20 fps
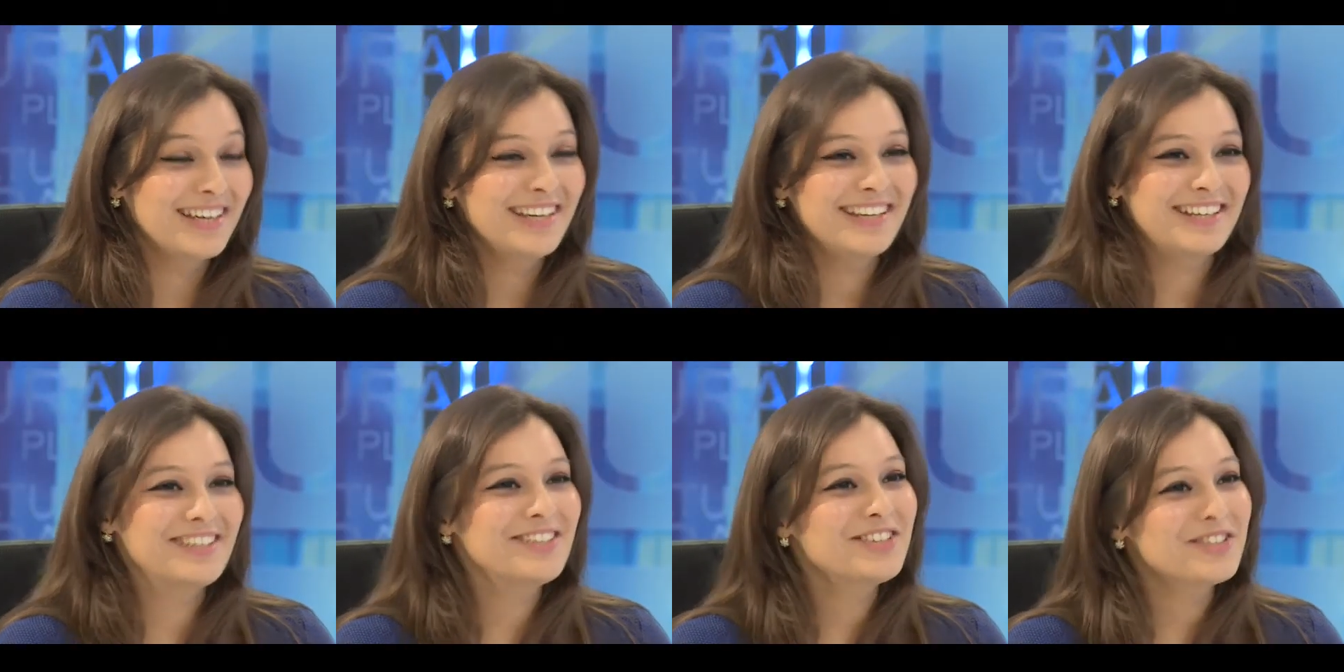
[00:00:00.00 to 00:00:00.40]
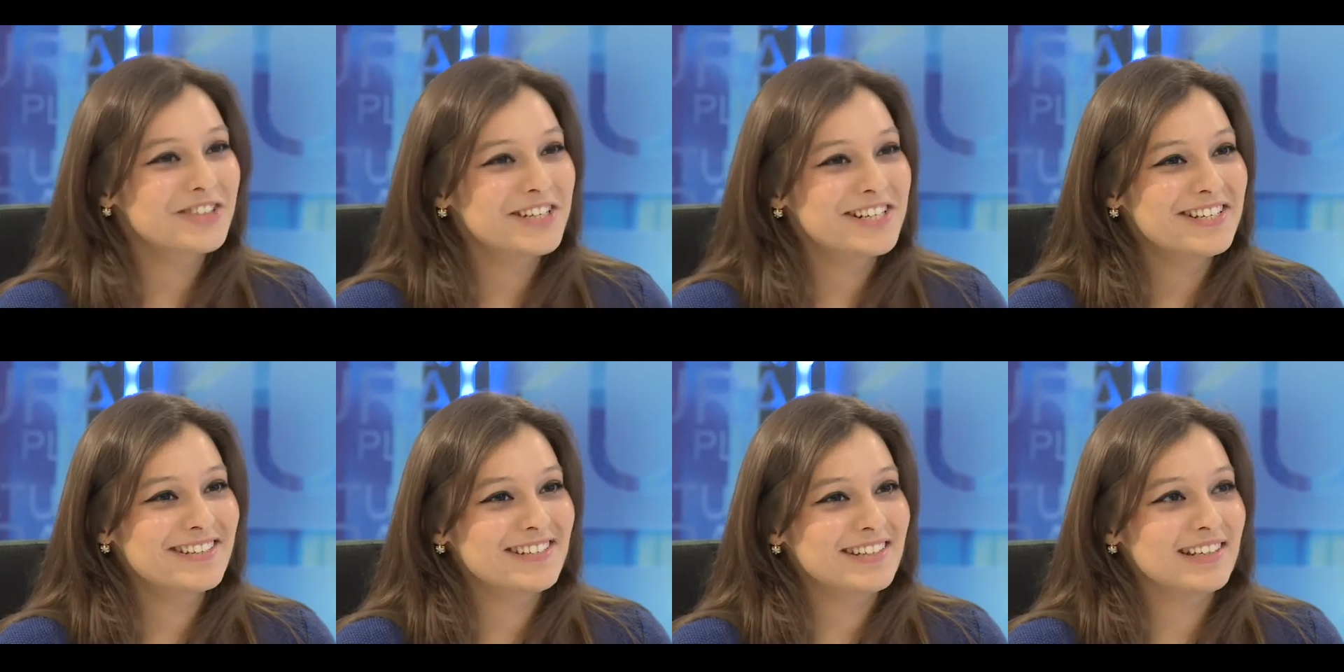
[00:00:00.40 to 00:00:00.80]

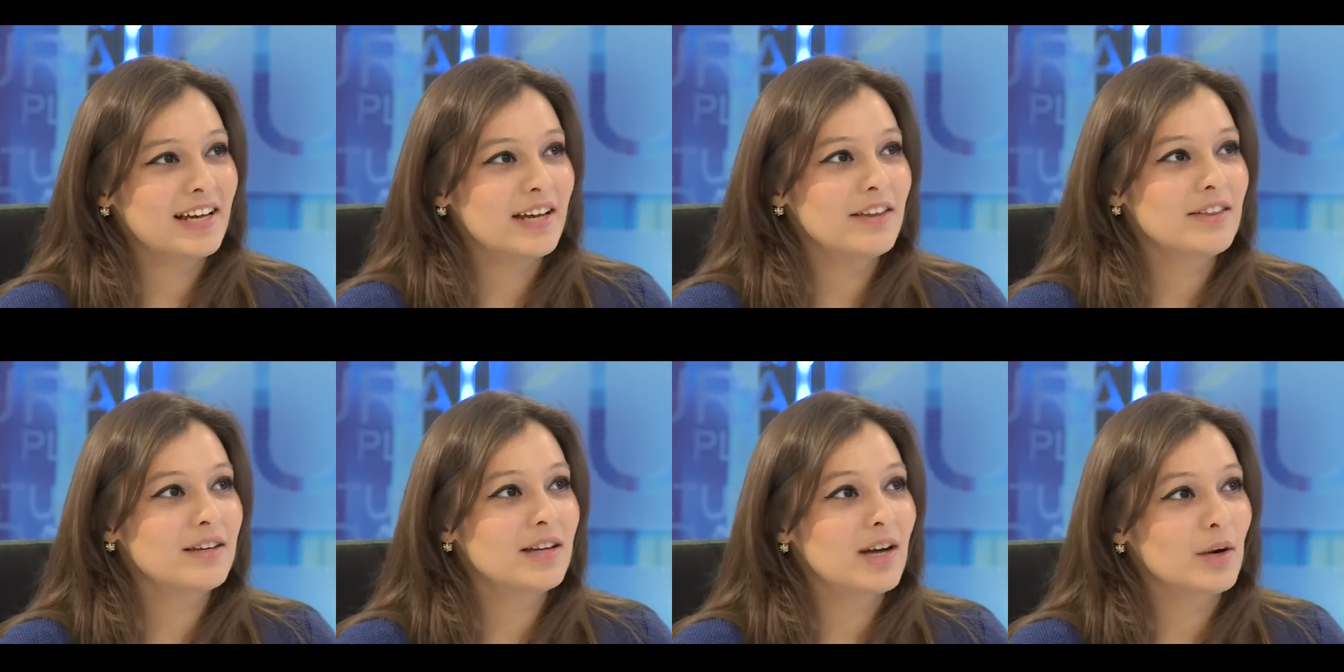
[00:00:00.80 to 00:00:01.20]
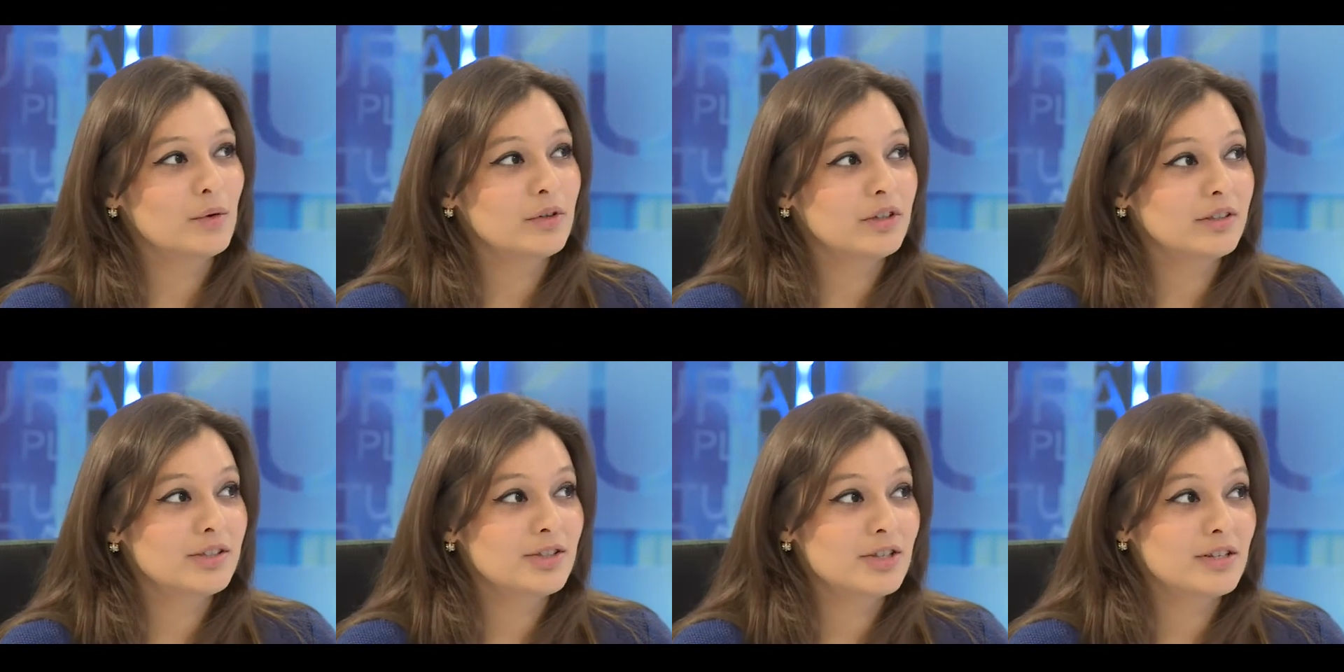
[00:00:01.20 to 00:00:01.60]
Interesting. I think our
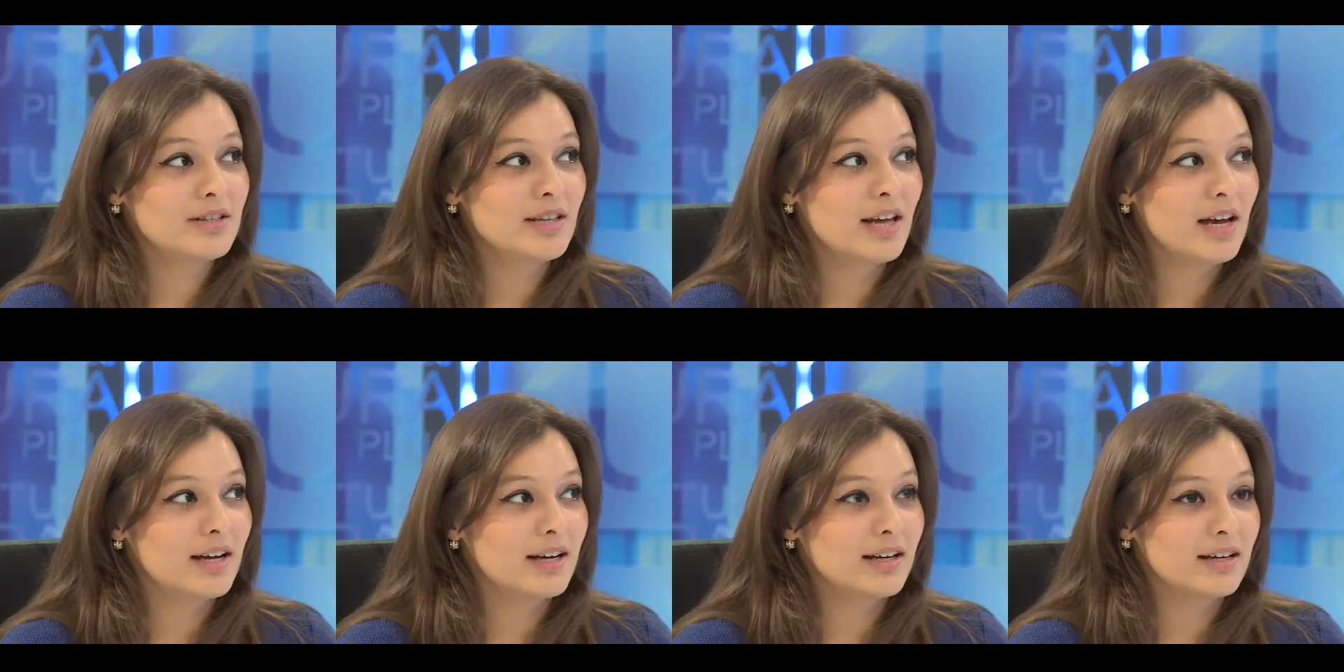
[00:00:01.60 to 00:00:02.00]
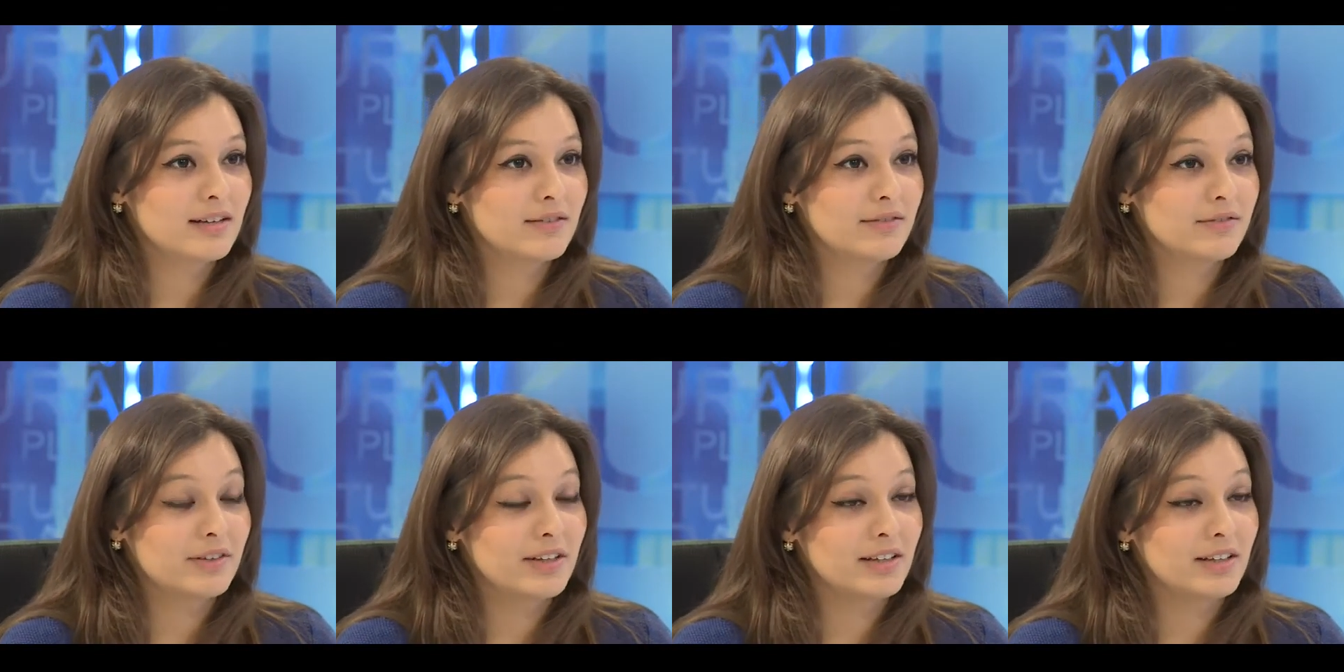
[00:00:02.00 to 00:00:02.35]
religions have